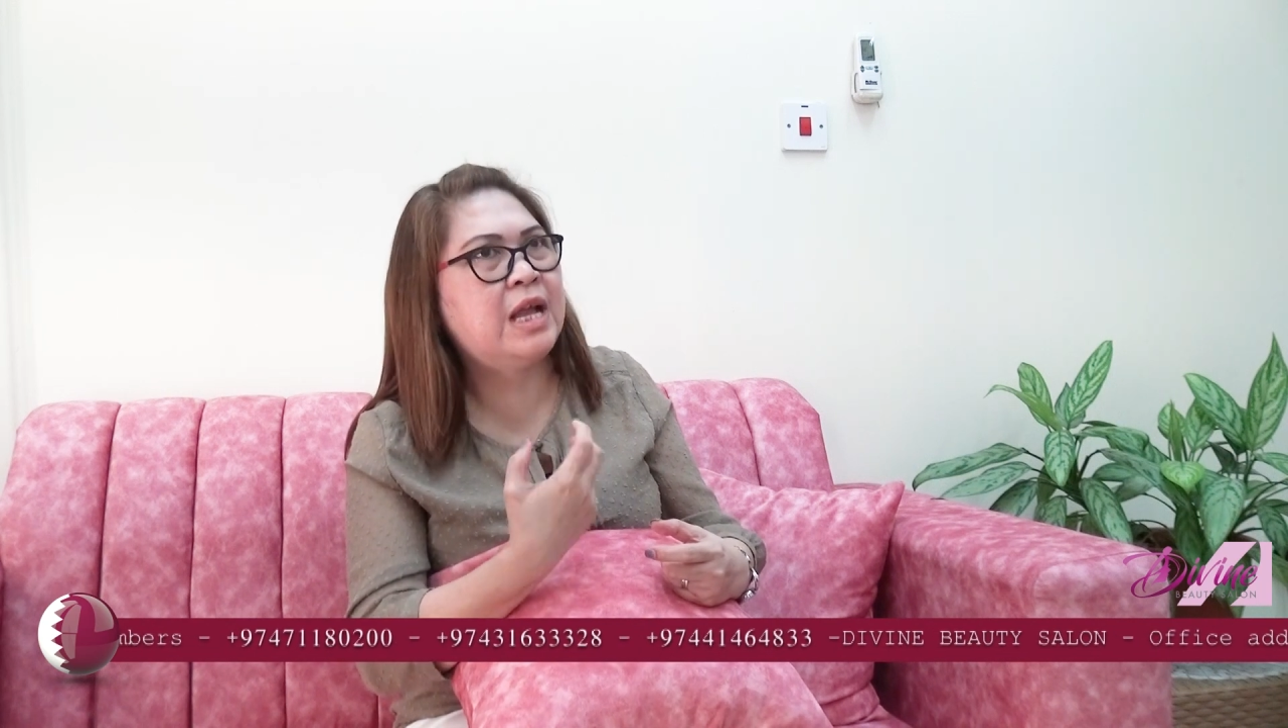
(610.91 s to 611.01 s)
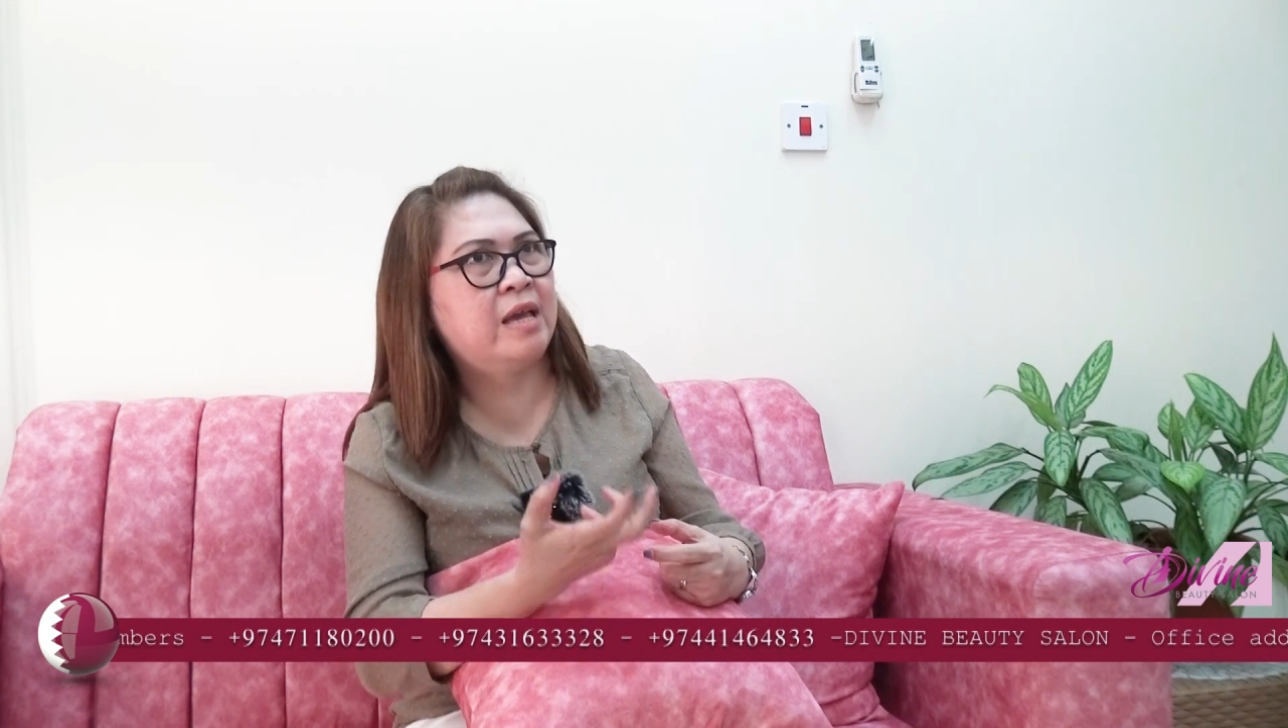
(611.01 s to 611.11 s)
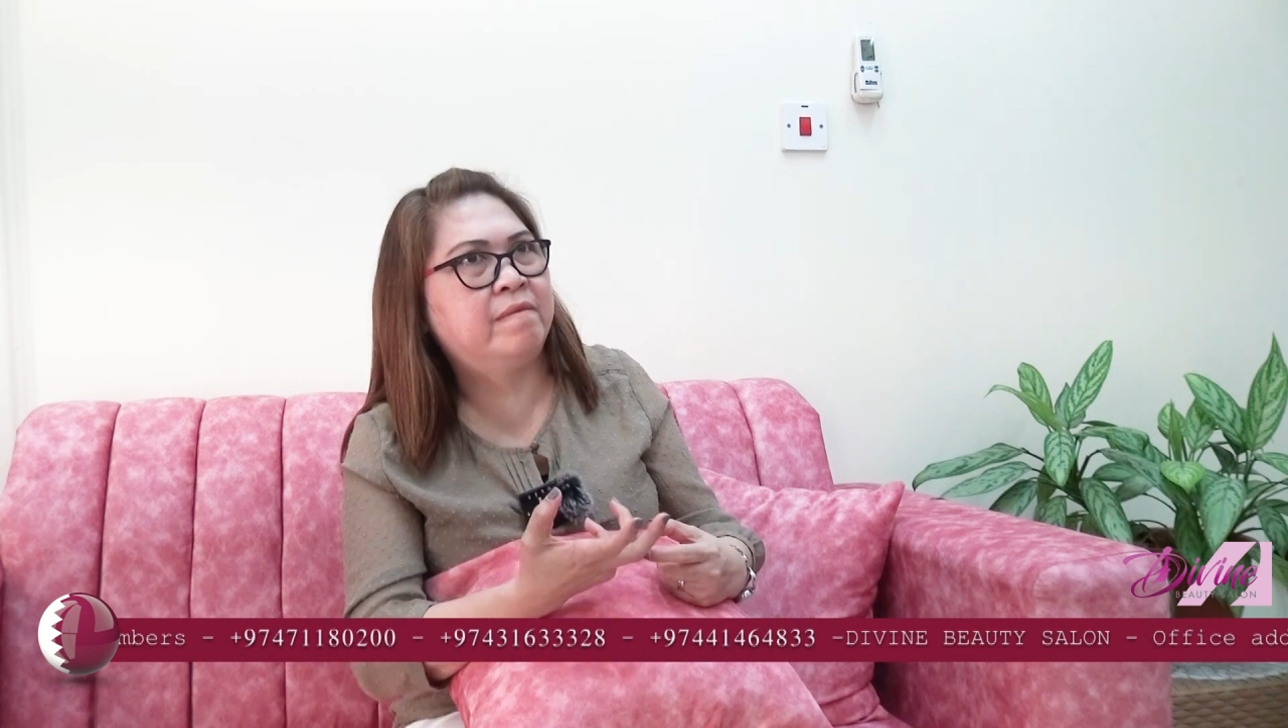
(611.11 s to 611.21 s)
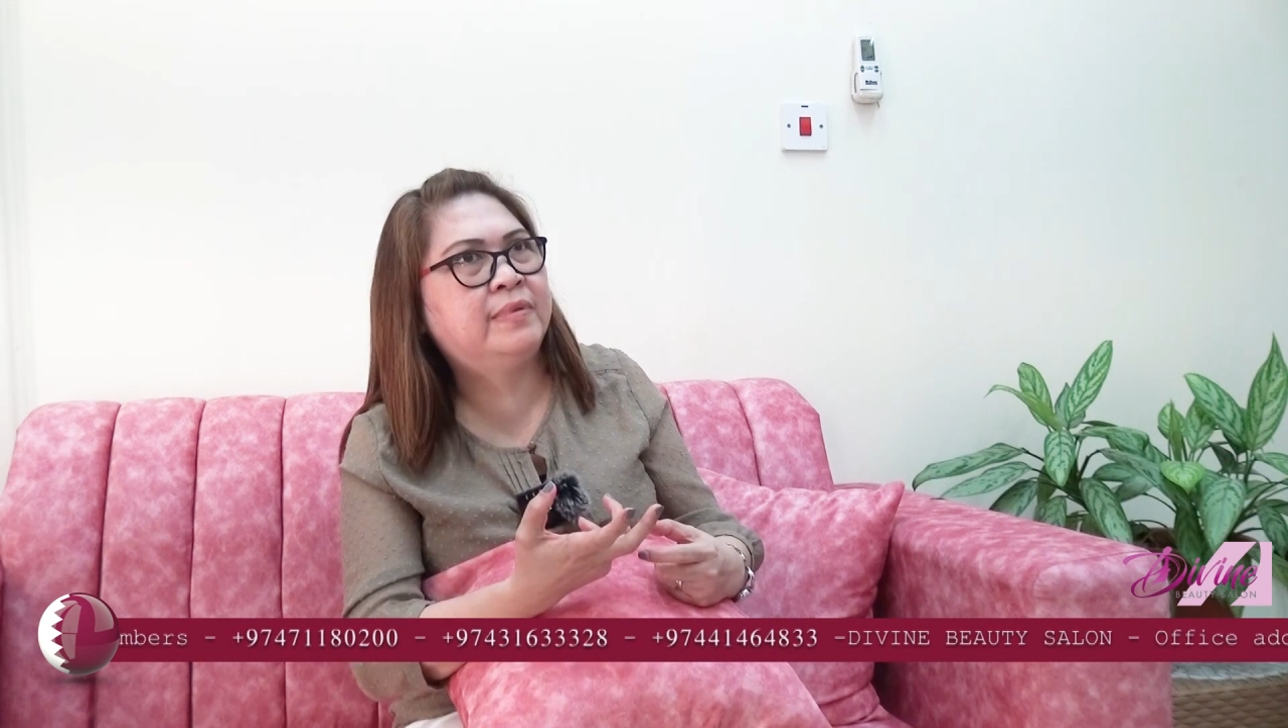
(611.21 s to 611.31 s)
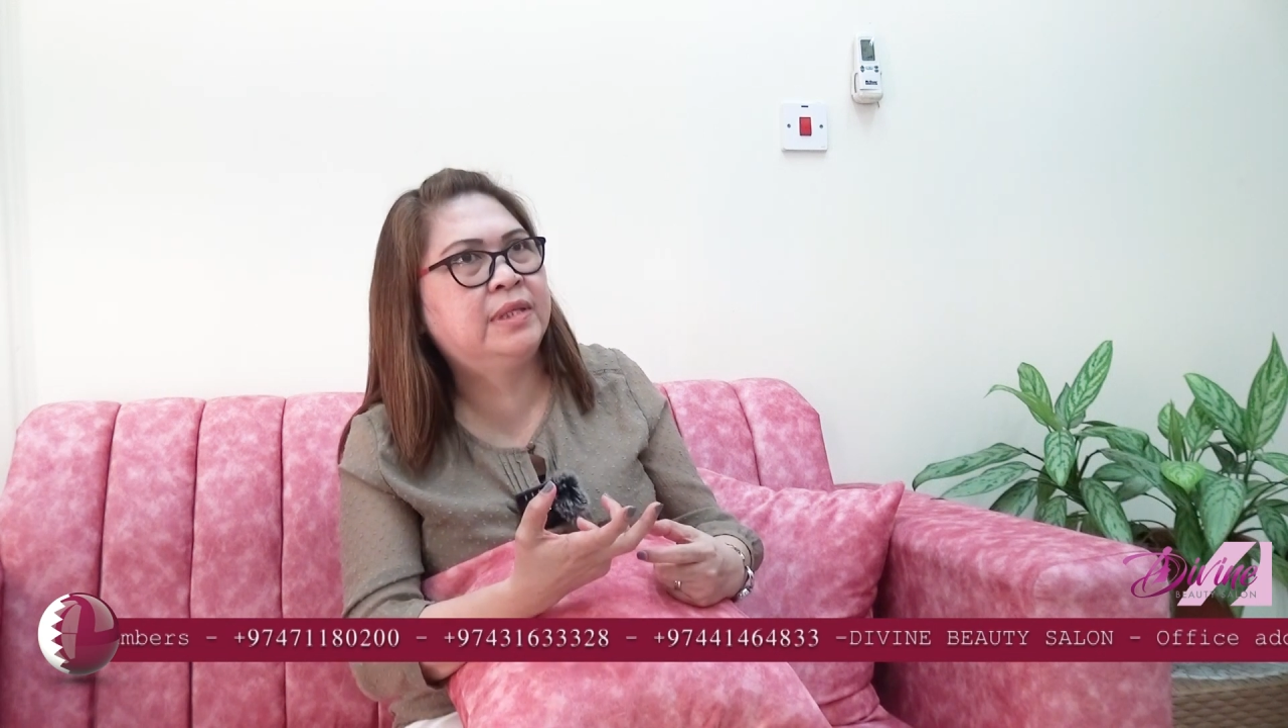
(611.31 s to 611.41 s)

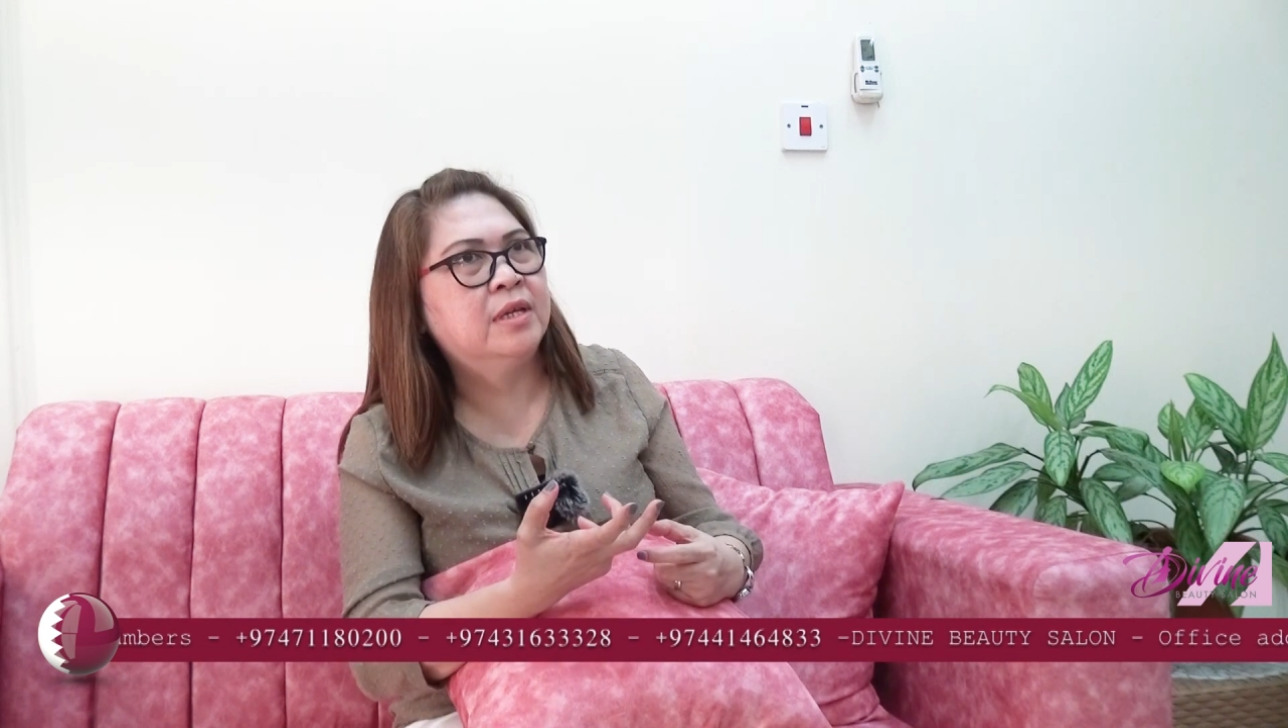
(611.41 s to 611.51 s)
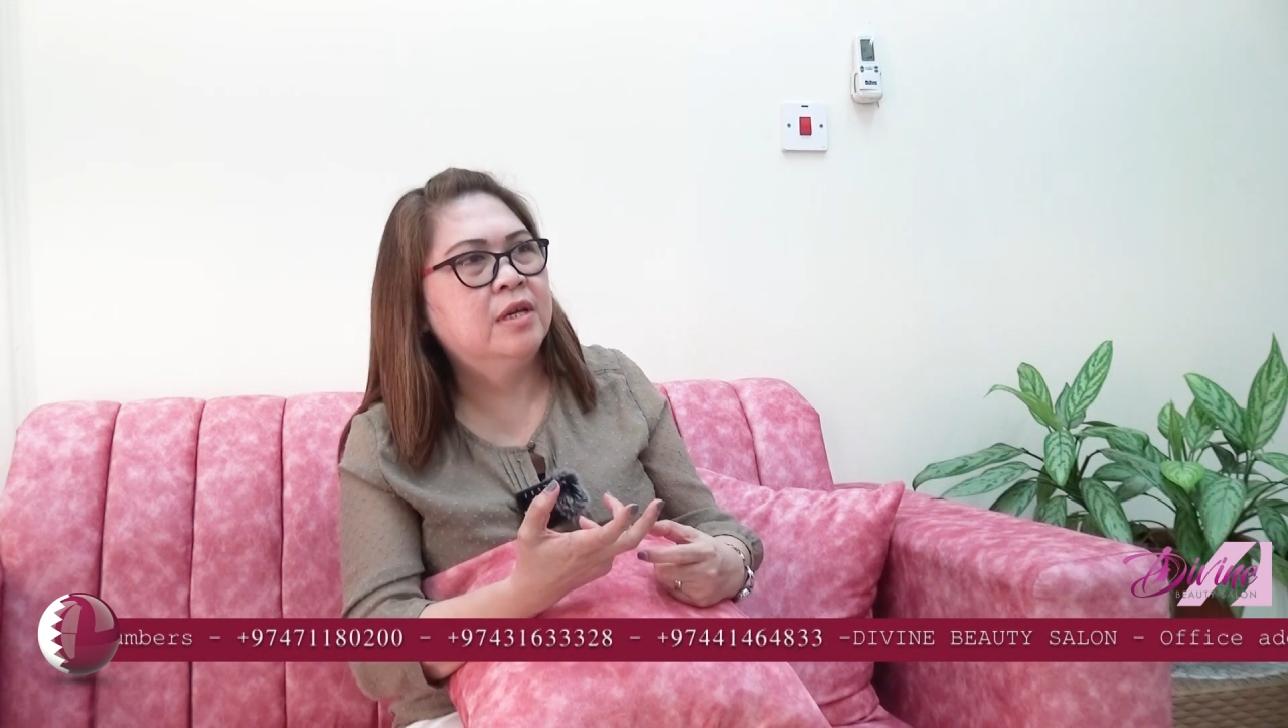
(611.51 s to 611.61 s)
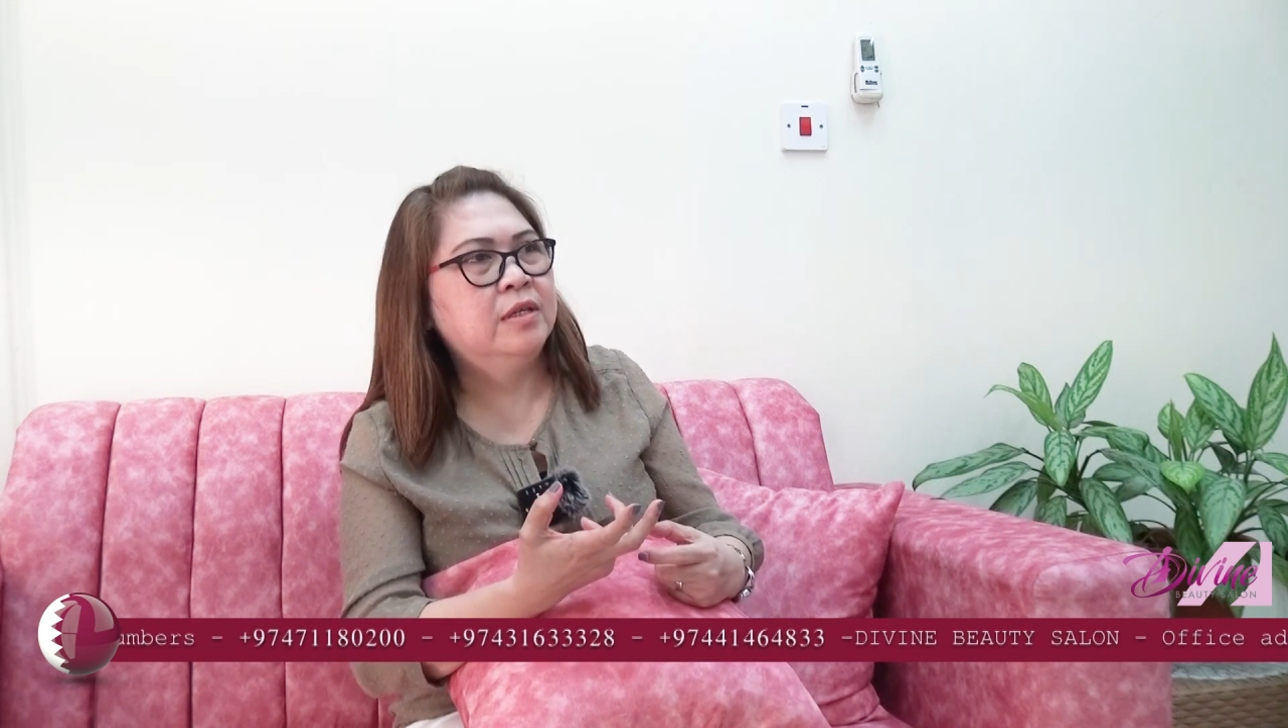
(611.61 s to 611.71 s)
lives.